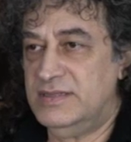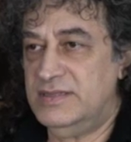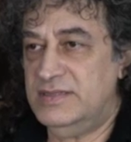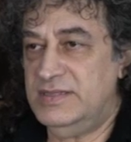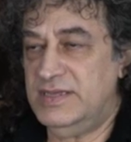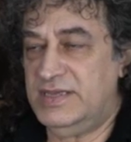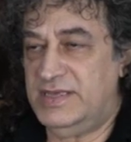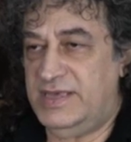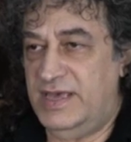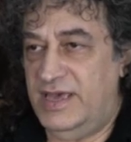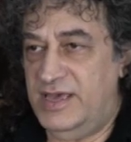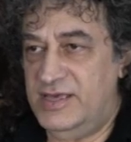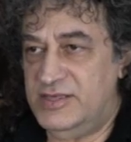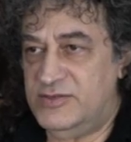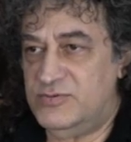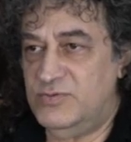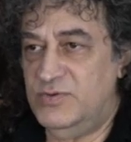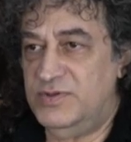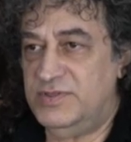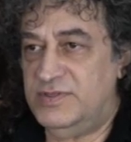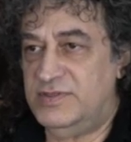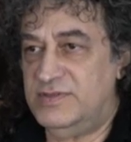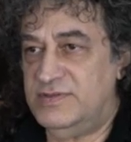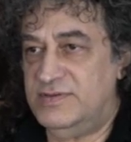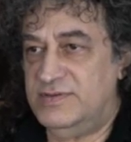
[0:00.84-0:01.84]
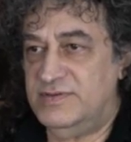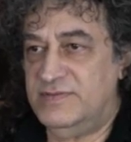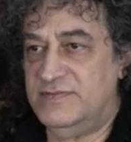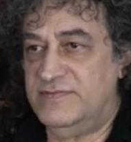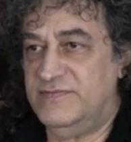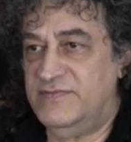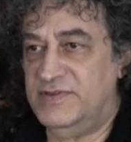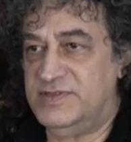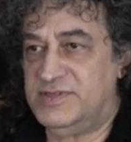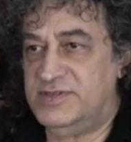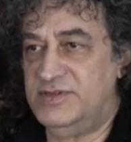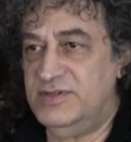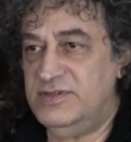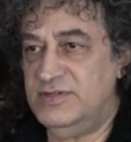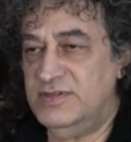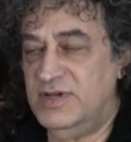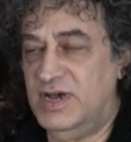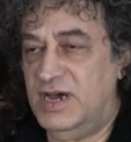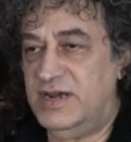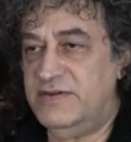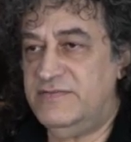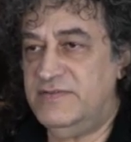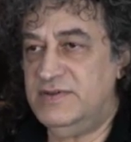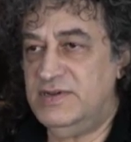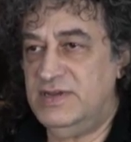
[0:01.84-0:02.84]
The case with Vassil
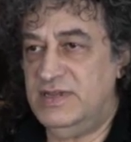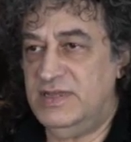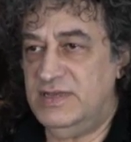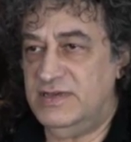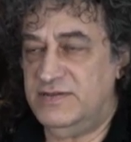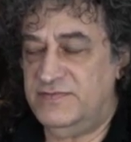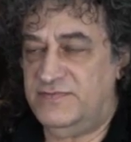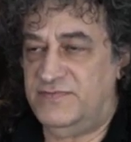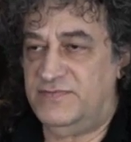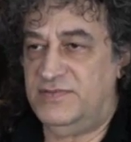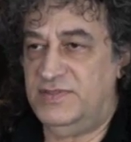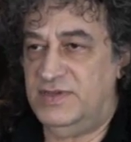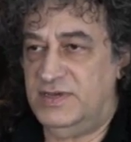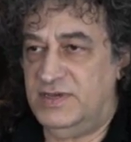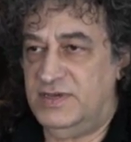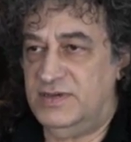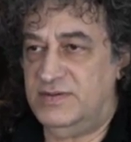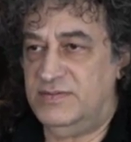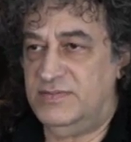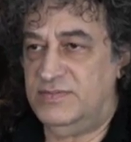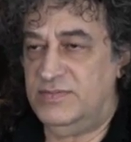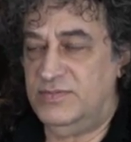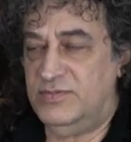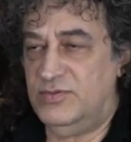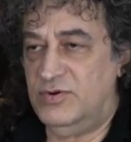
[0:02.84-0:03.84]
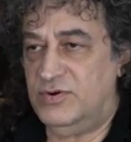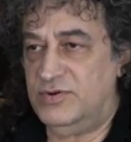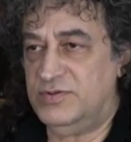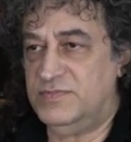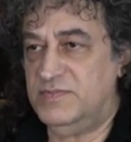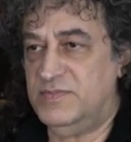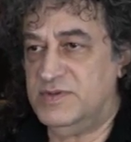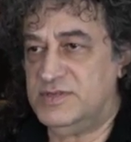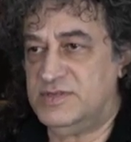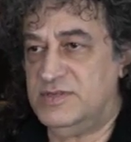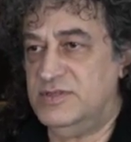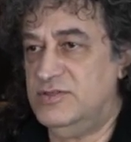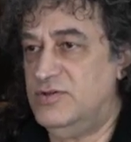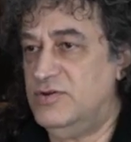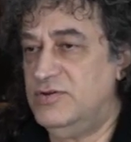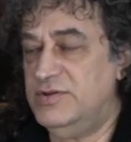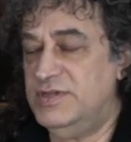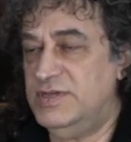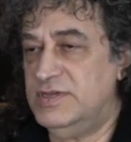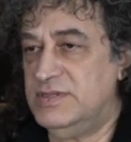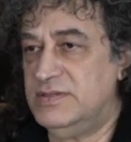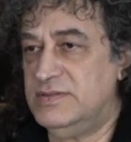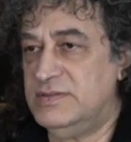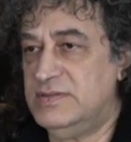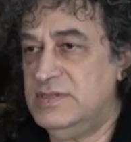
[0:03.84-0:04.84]
Garvanliev, the North
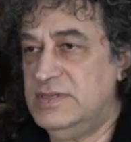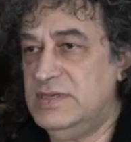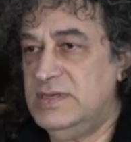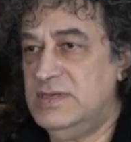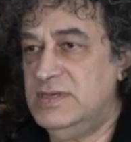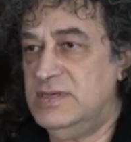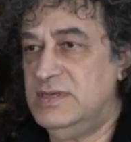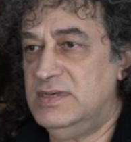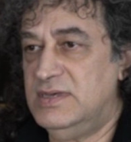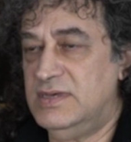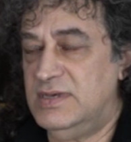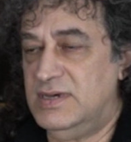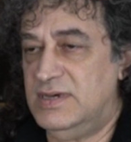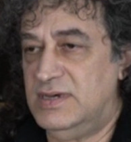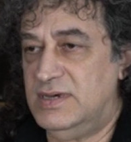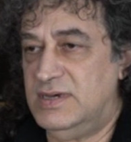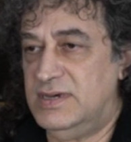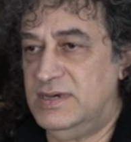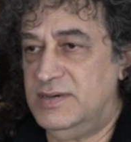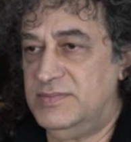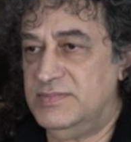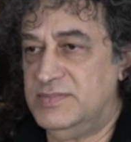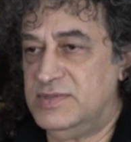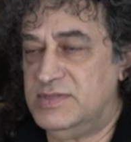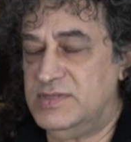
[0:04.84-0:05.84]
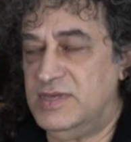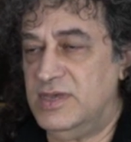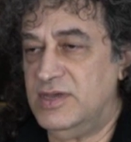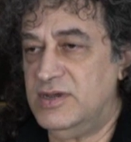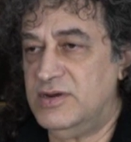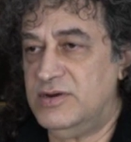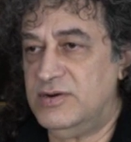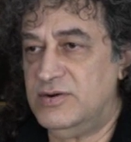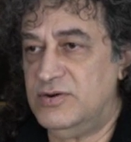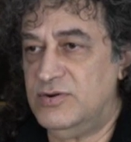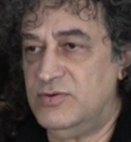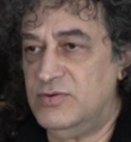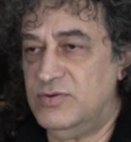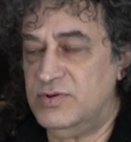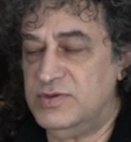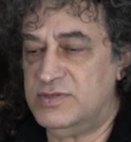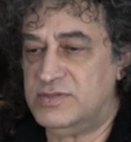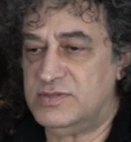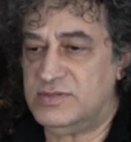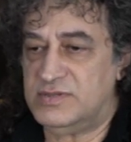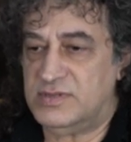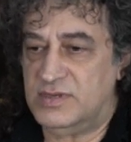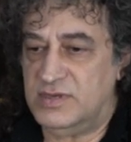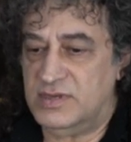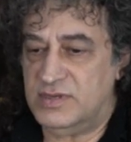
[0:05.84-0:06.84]
Macedonian singer who
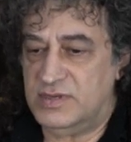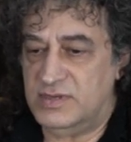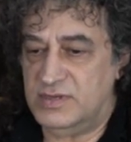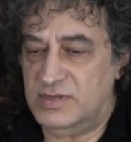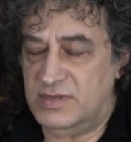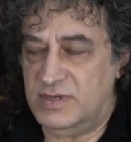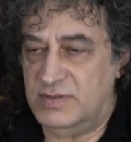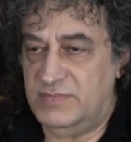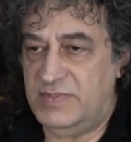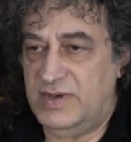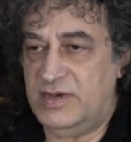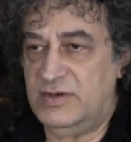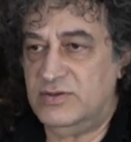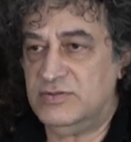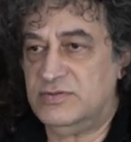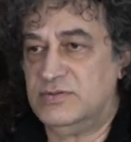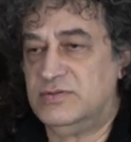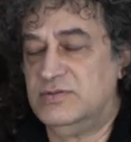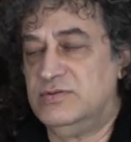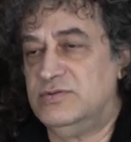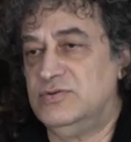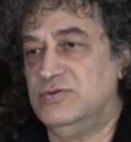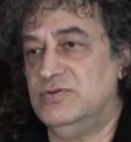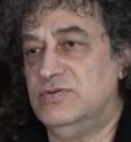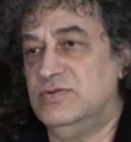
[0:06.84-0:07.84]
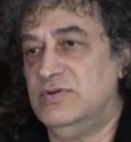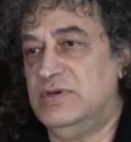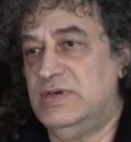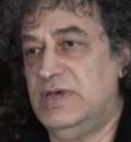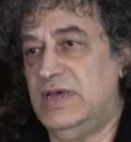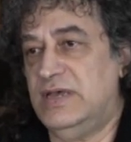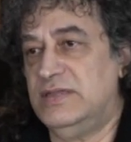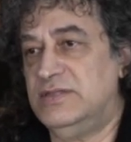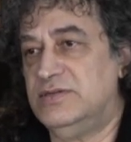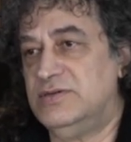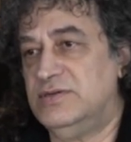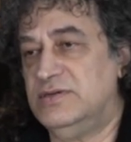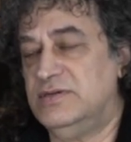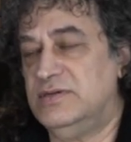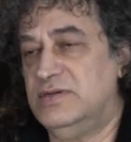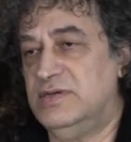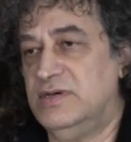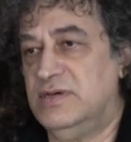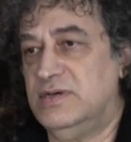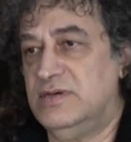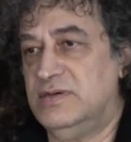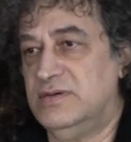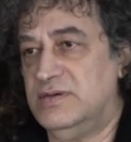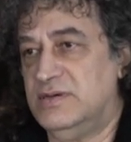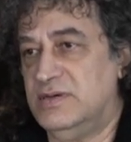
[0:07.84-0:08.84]
is about to enter
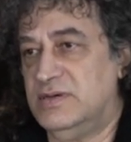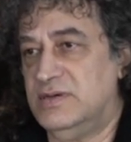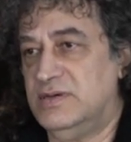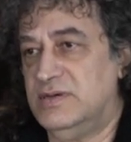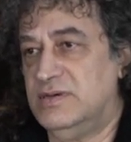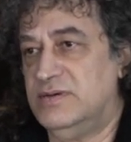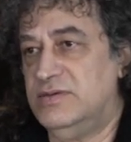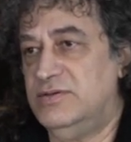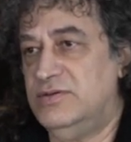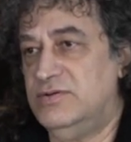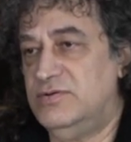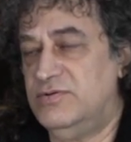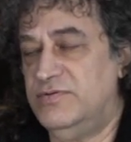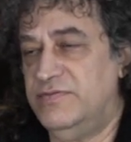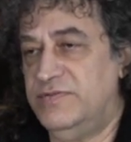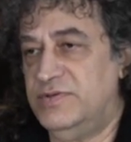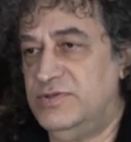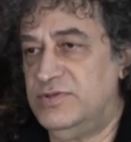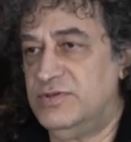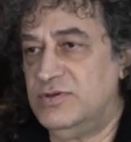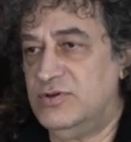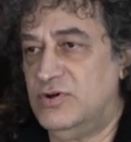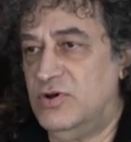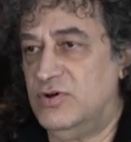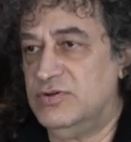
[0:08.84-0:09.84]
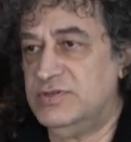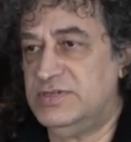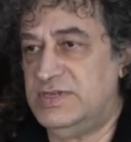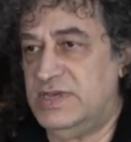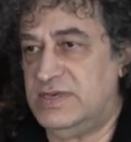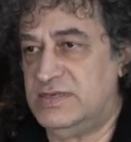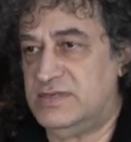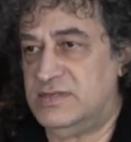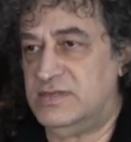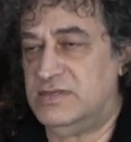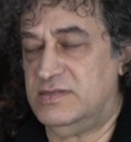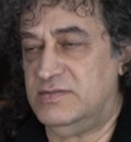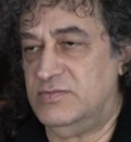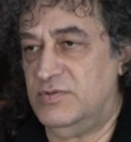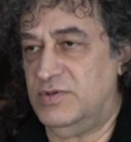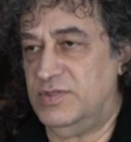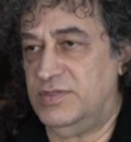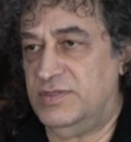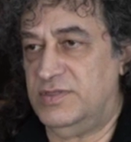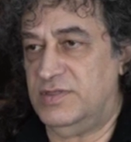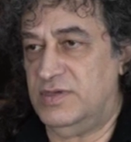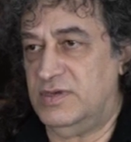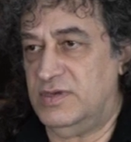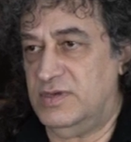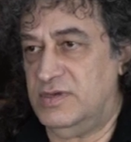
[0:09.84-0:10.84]
the Eurovision contest
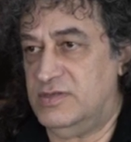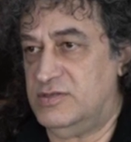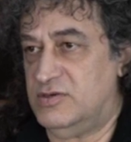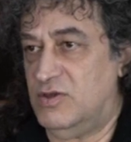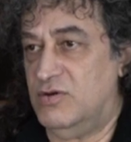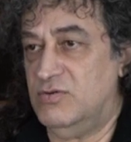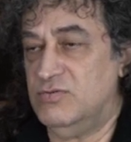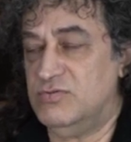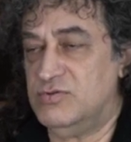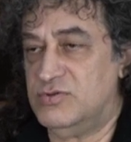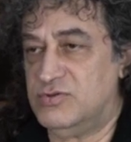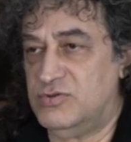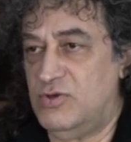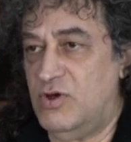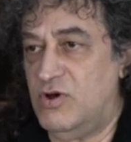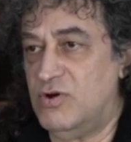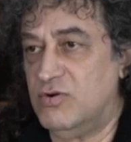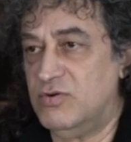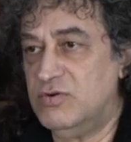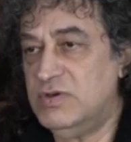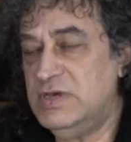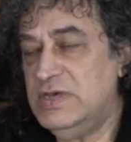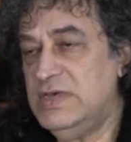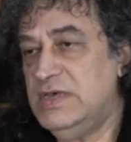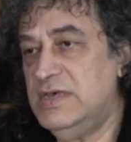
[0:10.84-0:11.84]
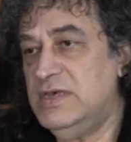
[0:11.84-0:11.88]
with his own song,